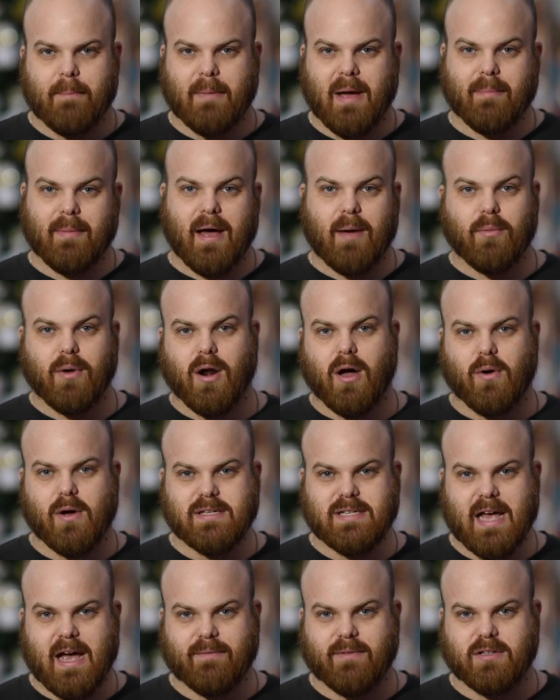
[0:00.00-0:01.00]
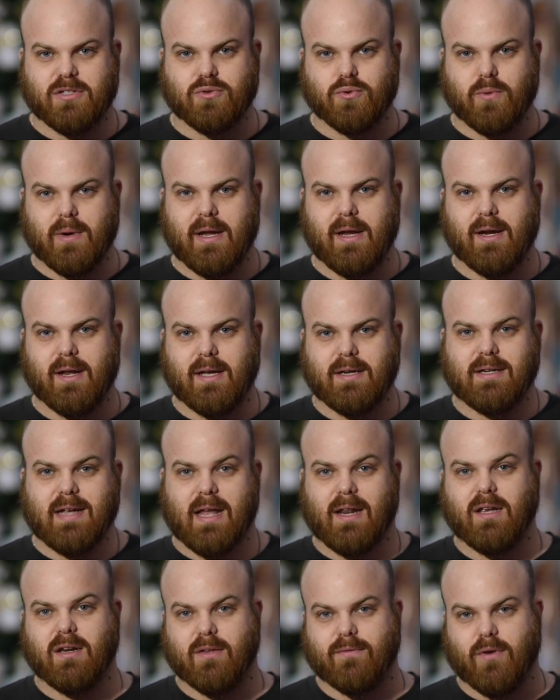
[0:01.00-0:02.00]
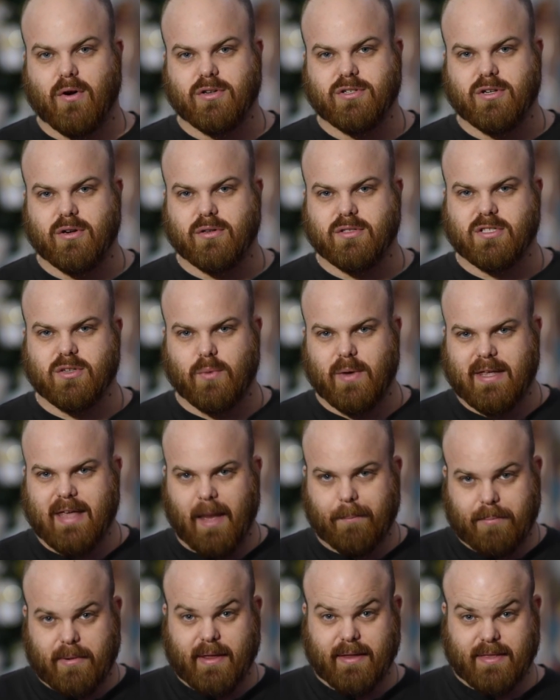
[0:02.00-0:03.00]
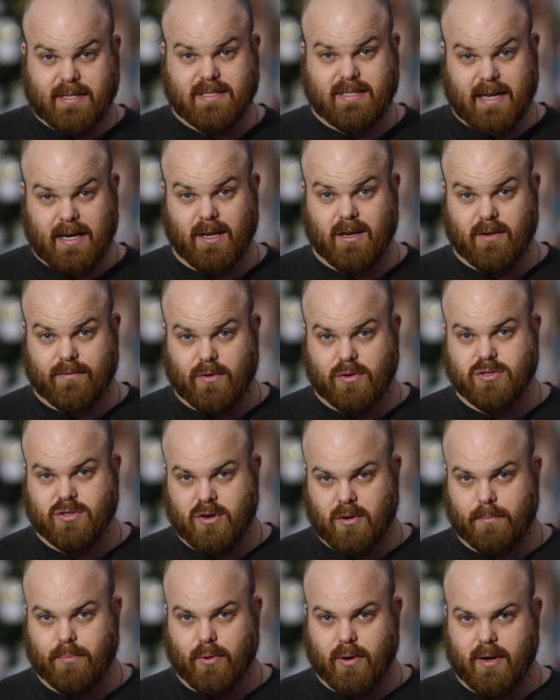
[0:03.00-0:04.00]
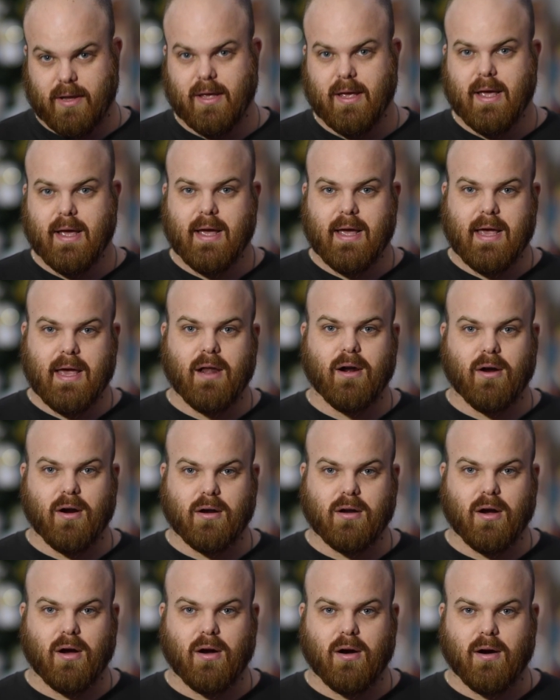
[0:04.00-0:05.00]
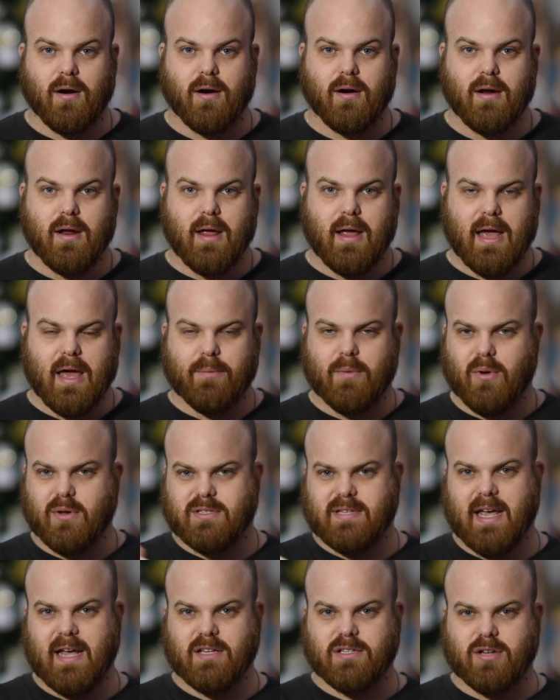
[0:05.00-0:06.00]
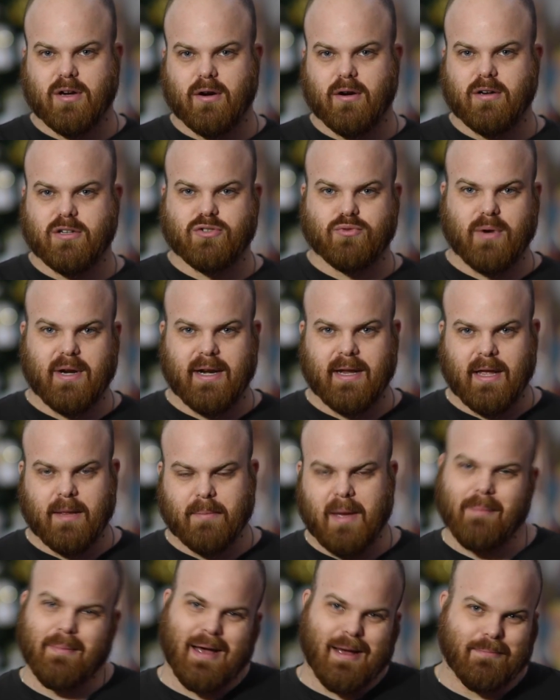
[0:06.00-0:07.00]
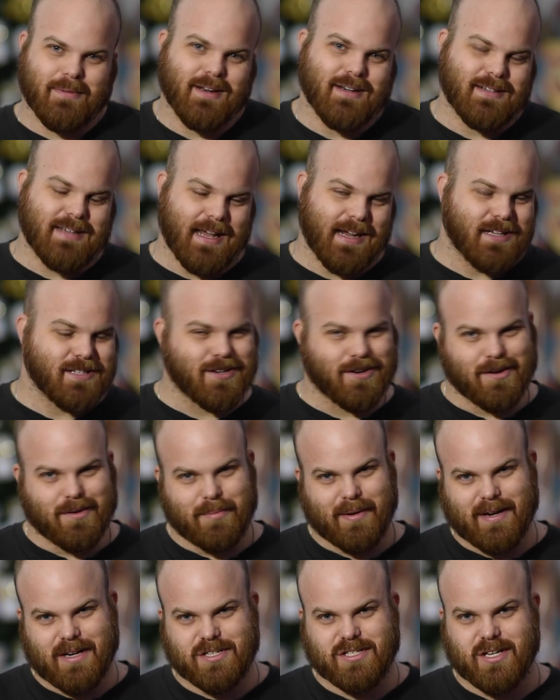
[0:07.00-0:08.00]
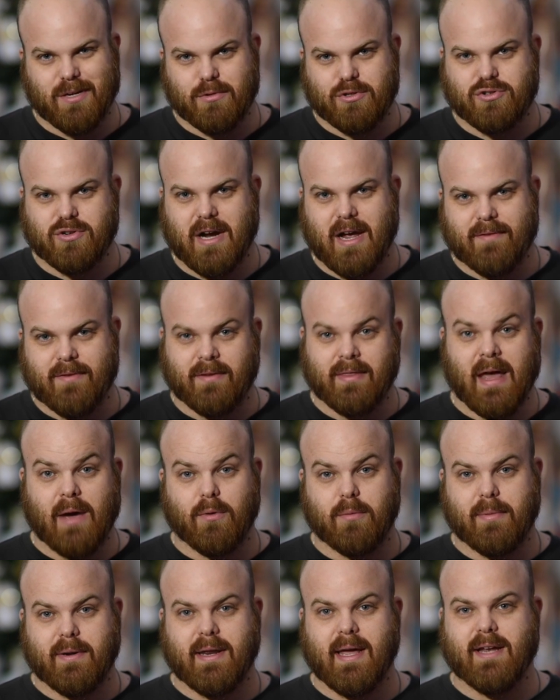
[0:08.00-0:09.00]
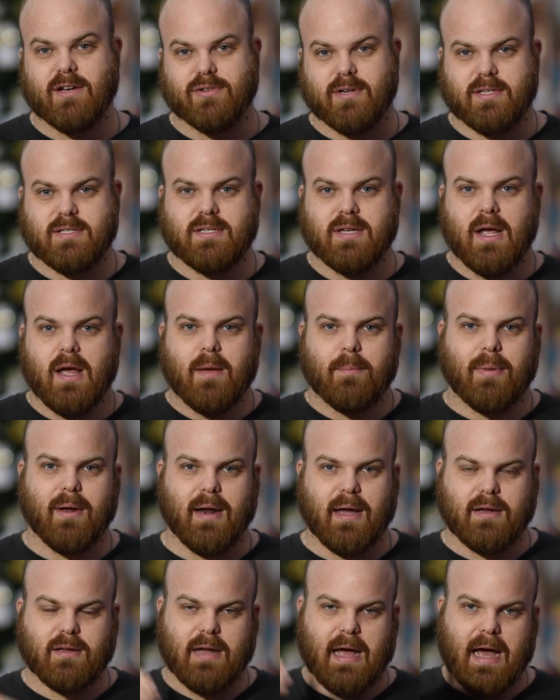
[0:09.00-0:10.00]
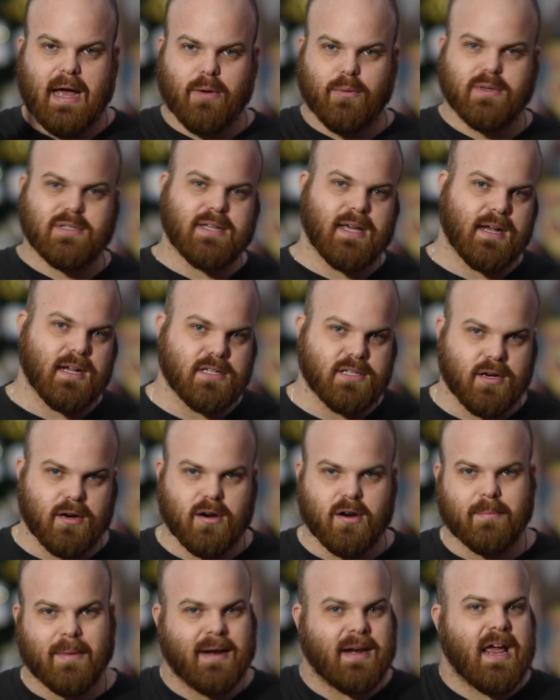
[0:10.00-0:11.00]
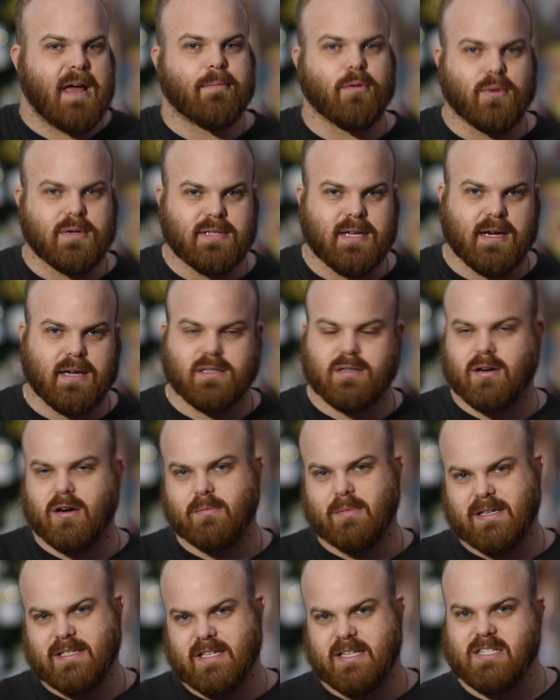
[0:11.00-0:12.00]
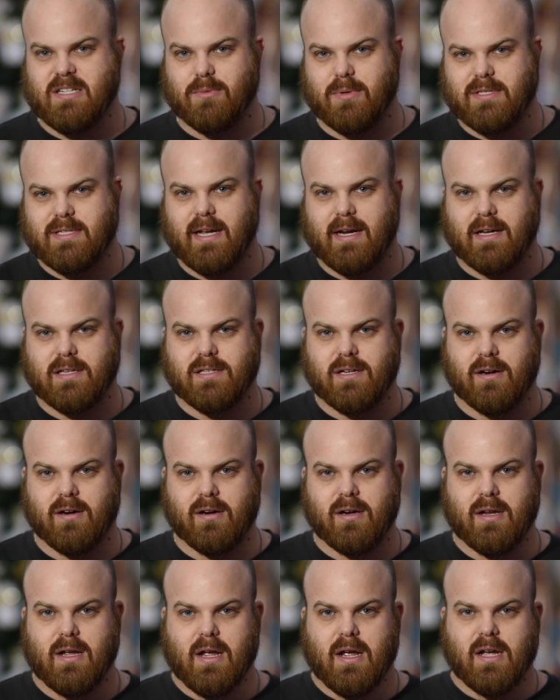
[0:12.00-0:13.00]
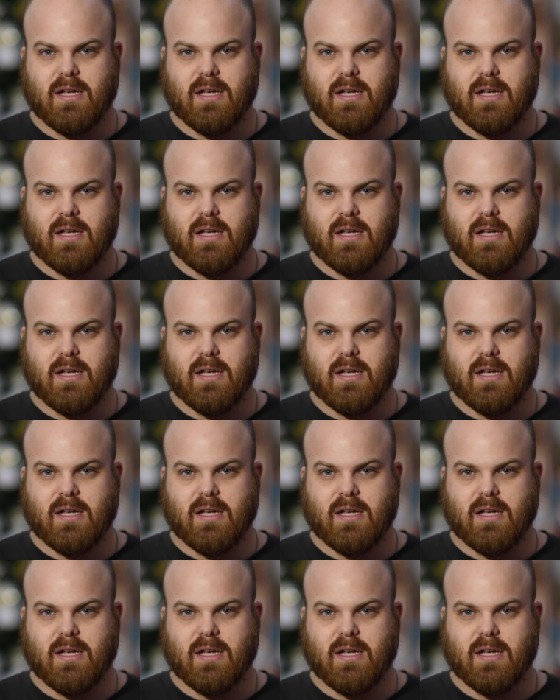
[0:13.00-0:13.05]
My mom would always have us read a daily devotional. So we kept like this daily devotional book in our car, and we would take turns reading it. My mom didn't take a turn because she was driving. That would be dangerous. But like I would take a turn, my neighbor would take a turn, my sister would take a turn.